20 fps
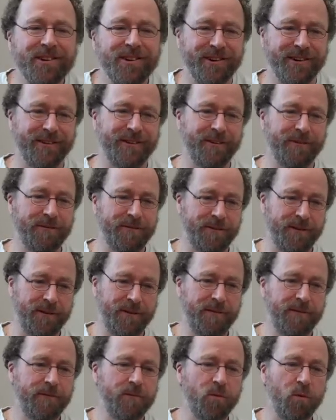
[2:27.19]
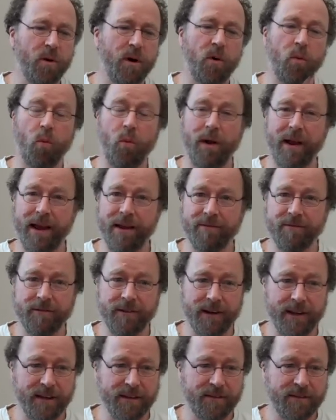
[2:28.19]
curve for
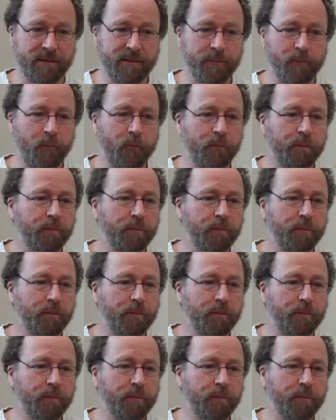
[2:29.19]
whatever it is.